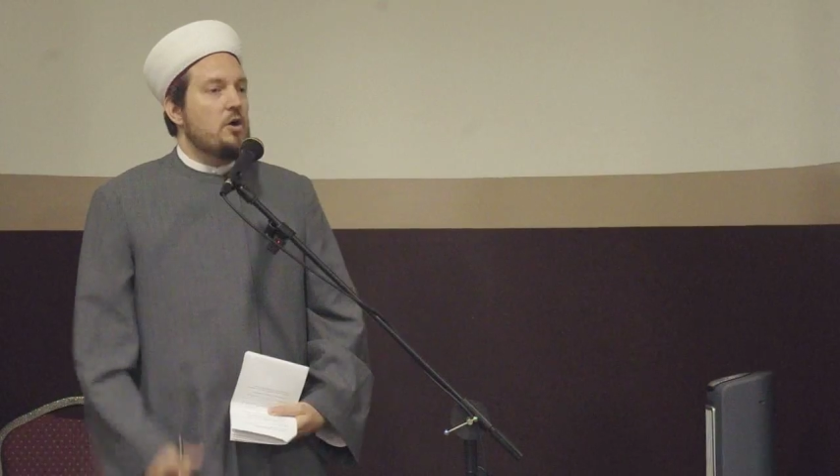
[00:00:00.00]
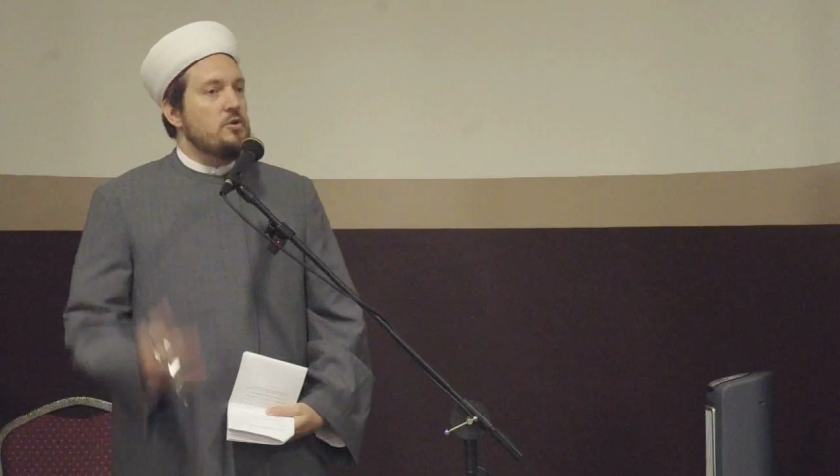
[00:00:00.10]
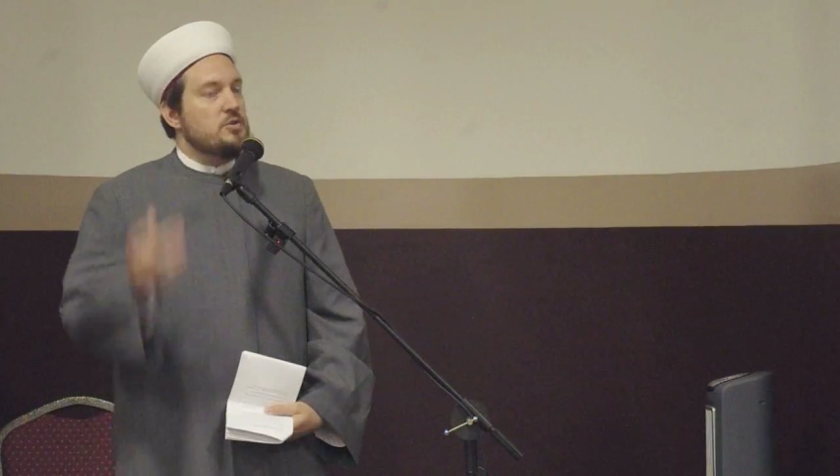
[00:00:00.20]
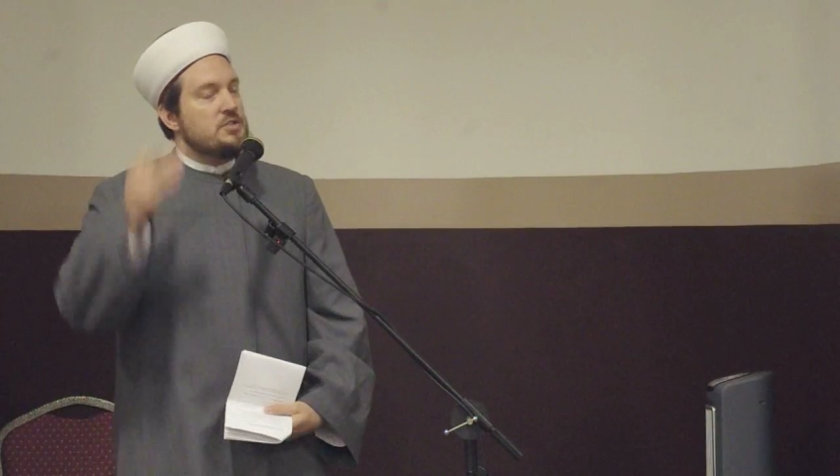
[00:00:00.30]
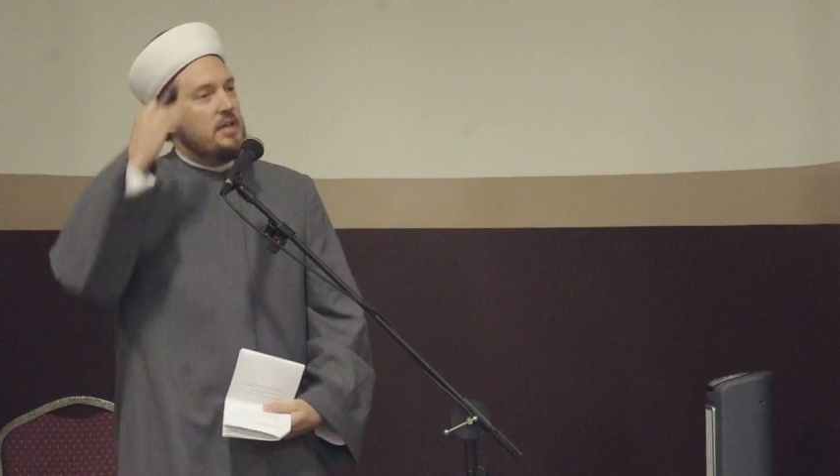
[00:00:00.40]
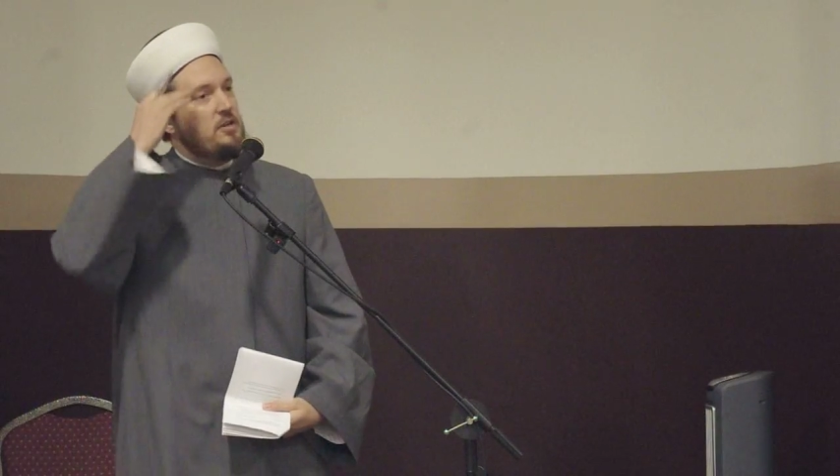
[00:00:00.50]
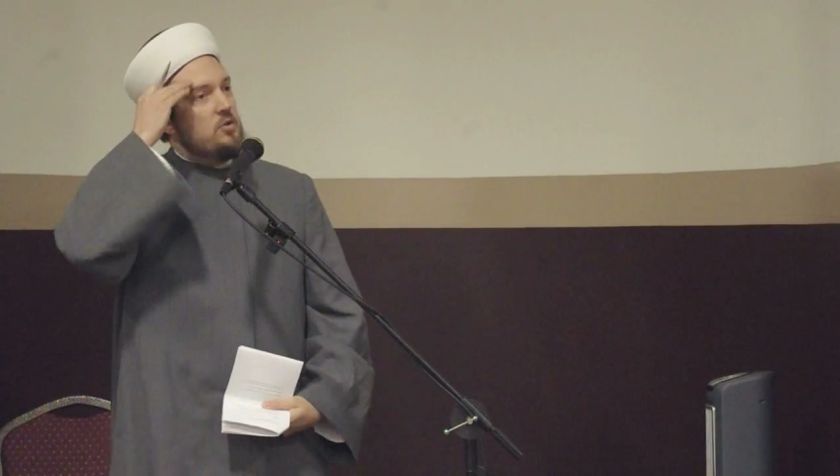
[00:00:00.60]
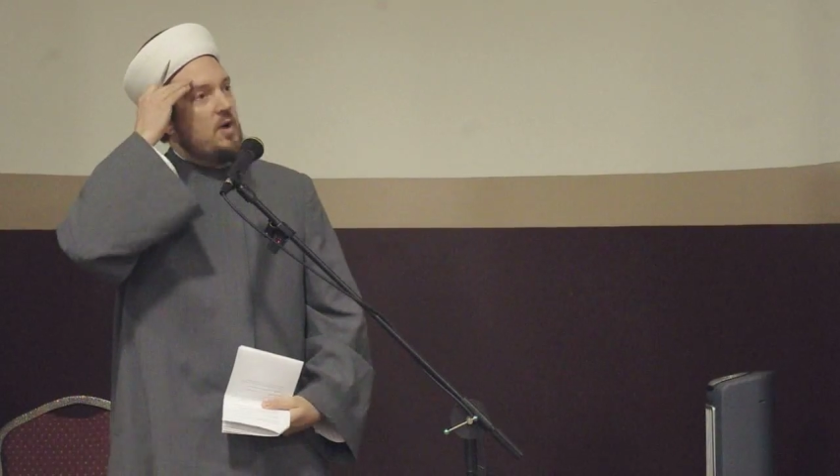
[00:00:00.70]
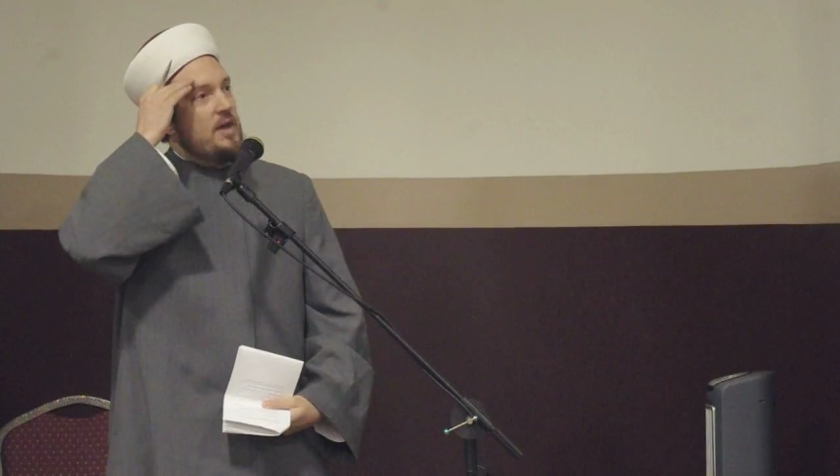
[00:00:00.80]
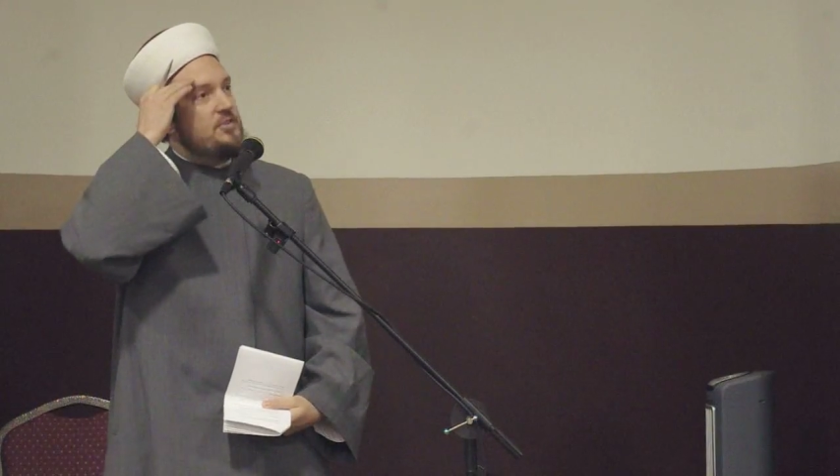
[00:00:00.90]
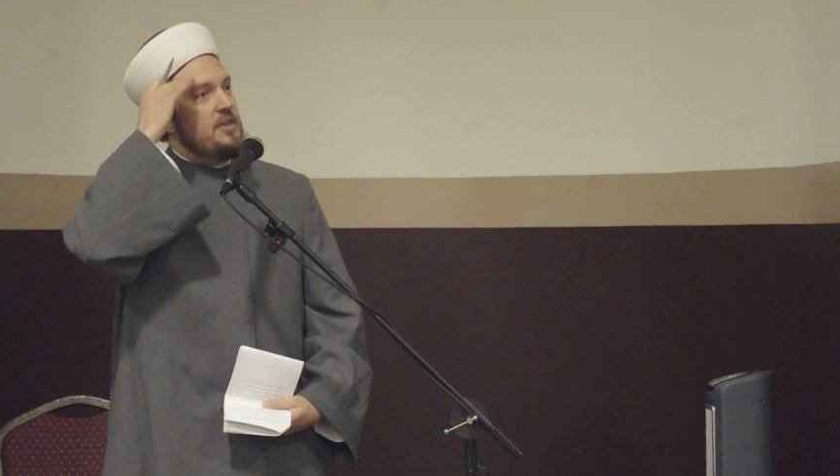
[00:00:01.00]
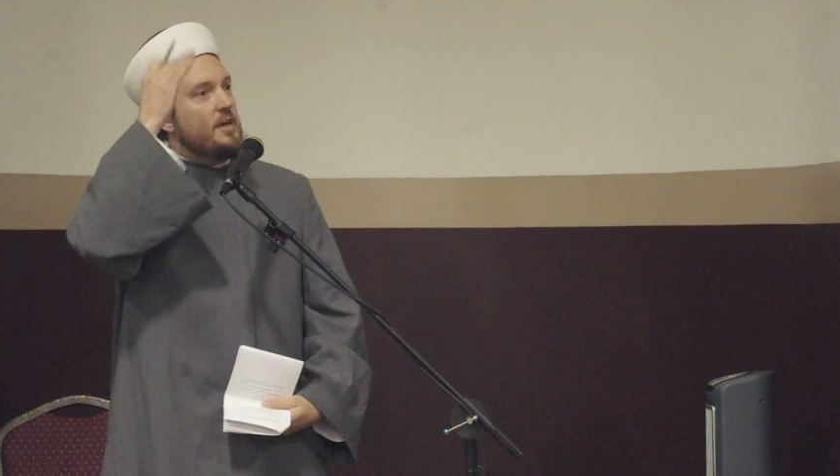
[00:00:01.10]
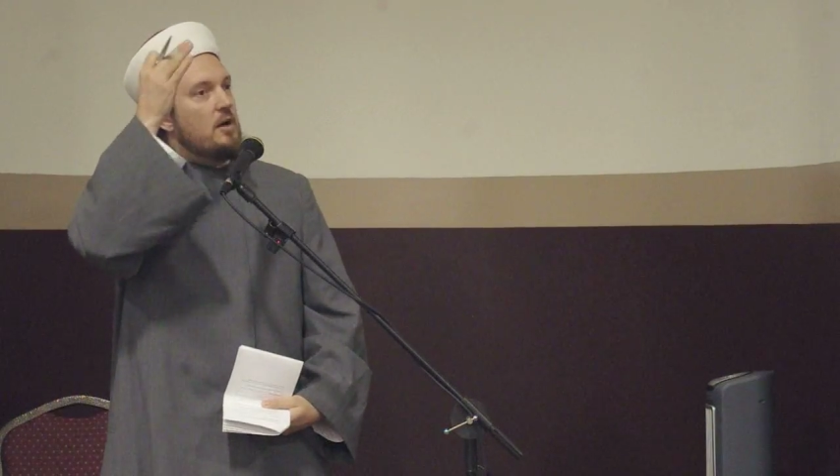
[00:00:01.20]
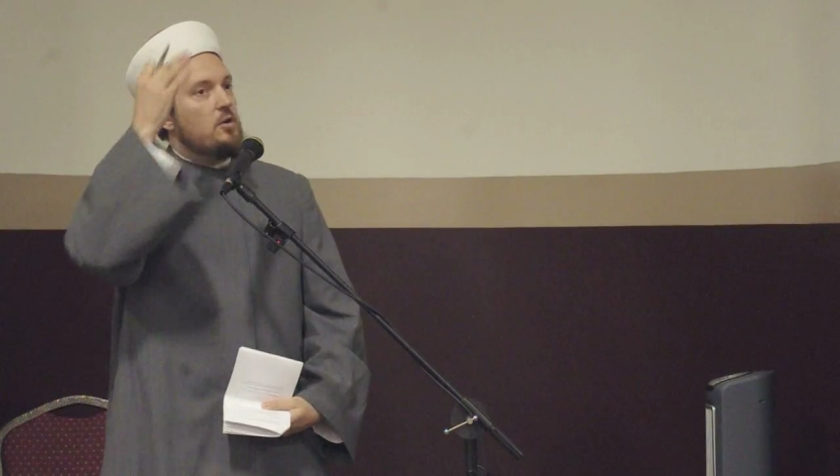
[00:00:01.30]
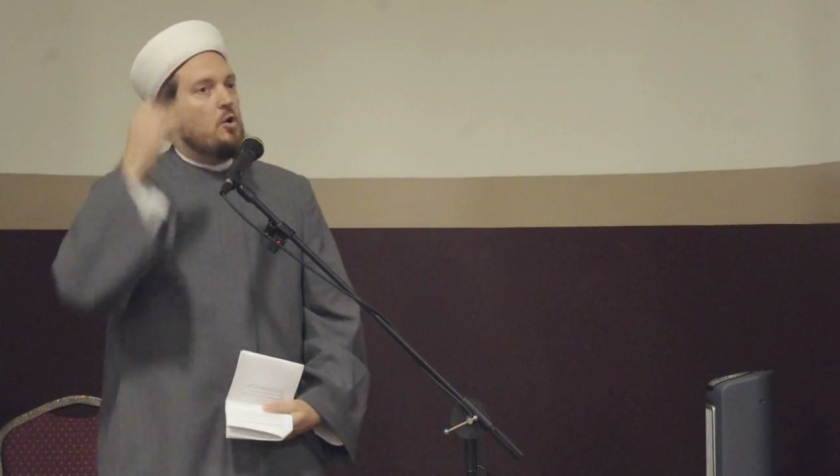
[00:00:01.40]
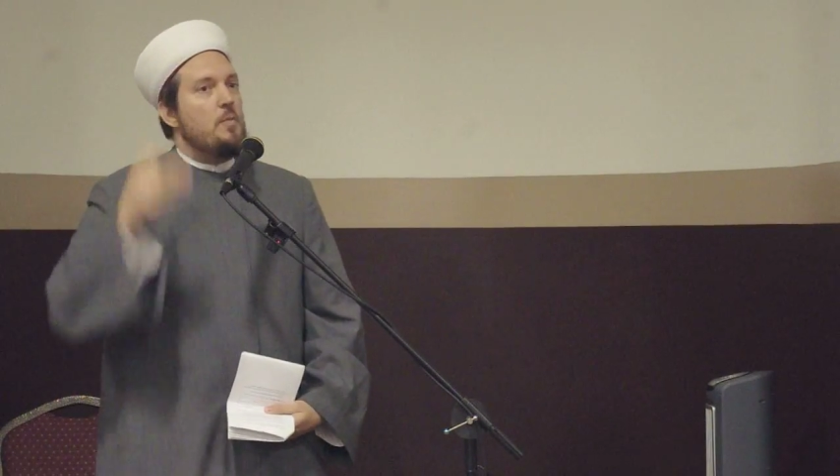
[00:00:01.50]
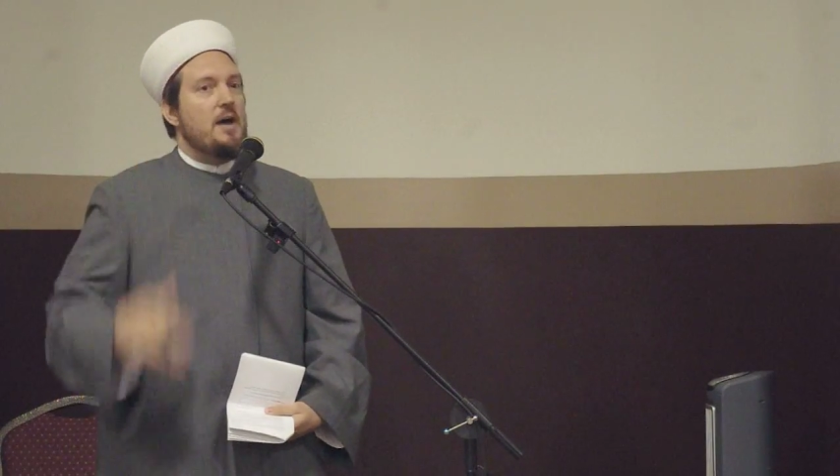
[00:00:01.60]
or you say, you know, I think I'll go